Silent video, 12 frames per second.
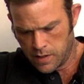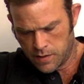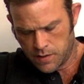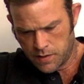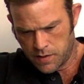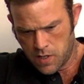
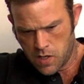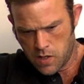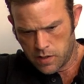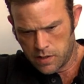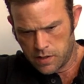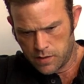is a
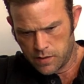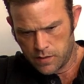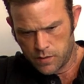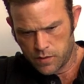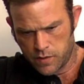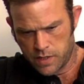song
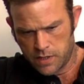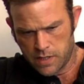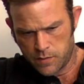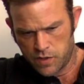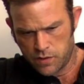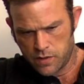that was written,
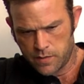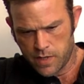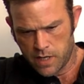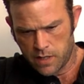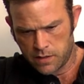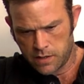I'm sure,
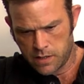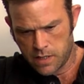about